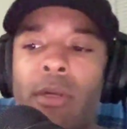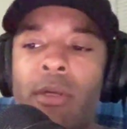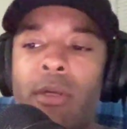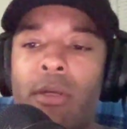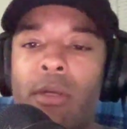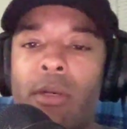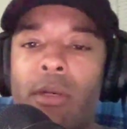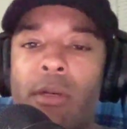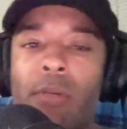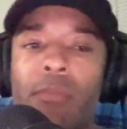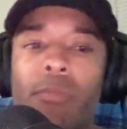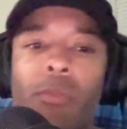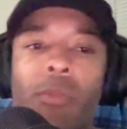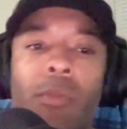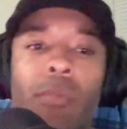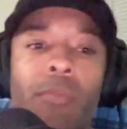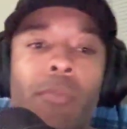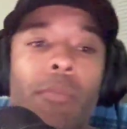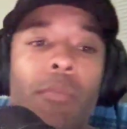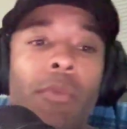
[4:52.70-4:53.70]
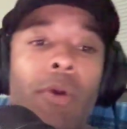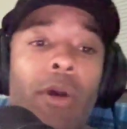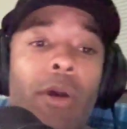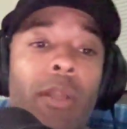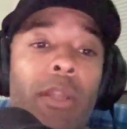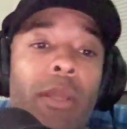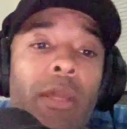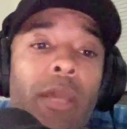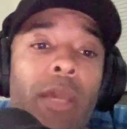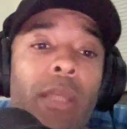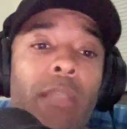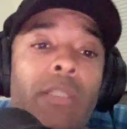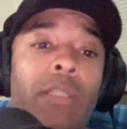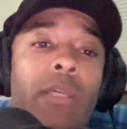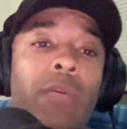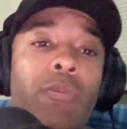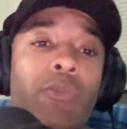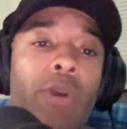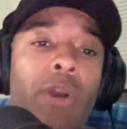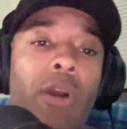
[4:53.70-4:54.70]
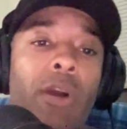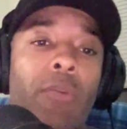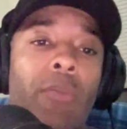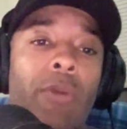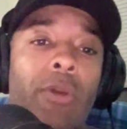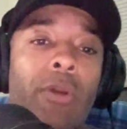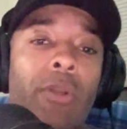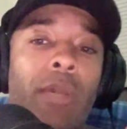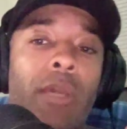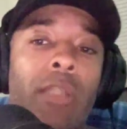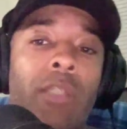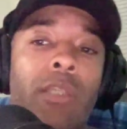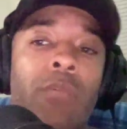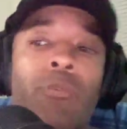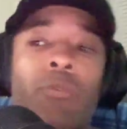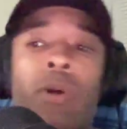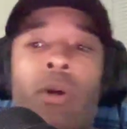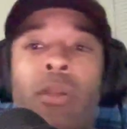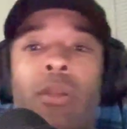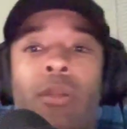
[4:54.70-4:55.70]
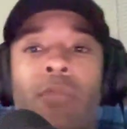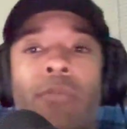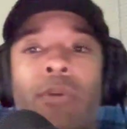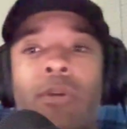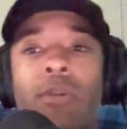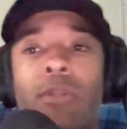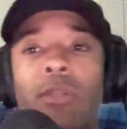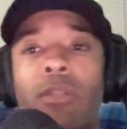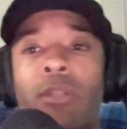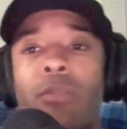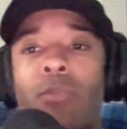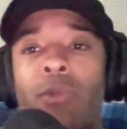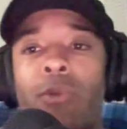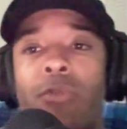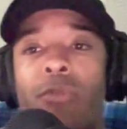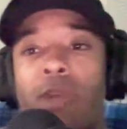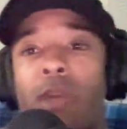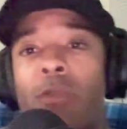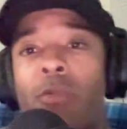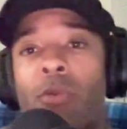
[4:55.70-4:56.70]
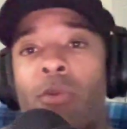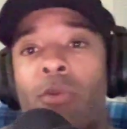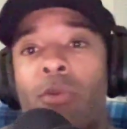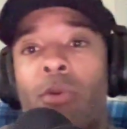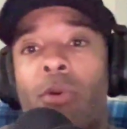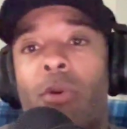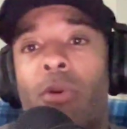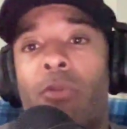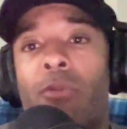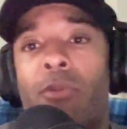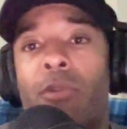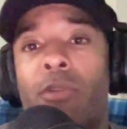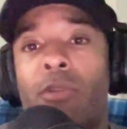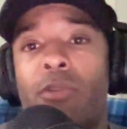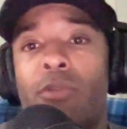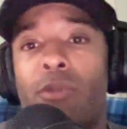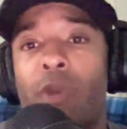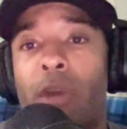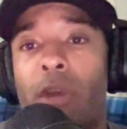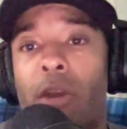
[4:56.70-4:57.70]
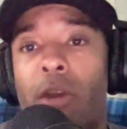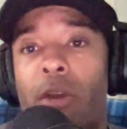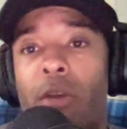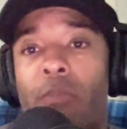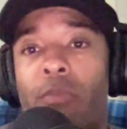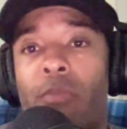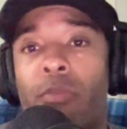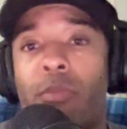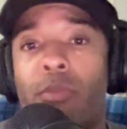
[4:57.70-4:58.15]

Um, but AJ Brown, man, AJ Brown and DeVonta Smith, they were the offense through the air.